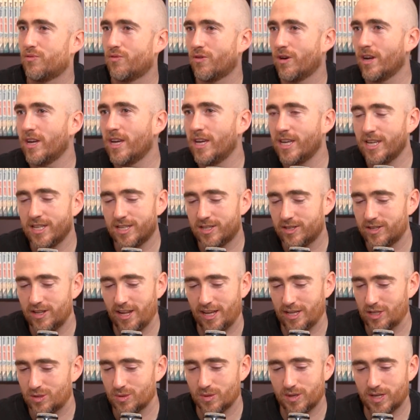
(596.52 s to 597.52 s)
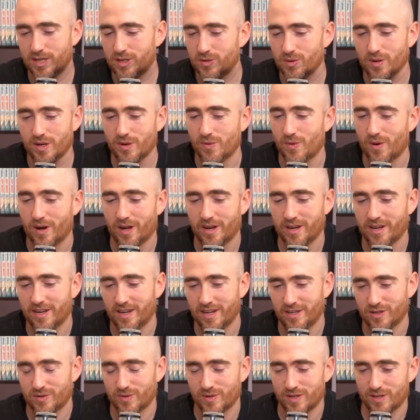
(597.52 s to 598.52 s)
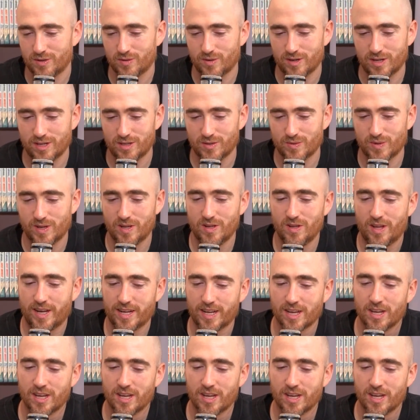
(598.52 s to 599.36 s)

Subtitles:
pre like 2021 and 2020 as well. Like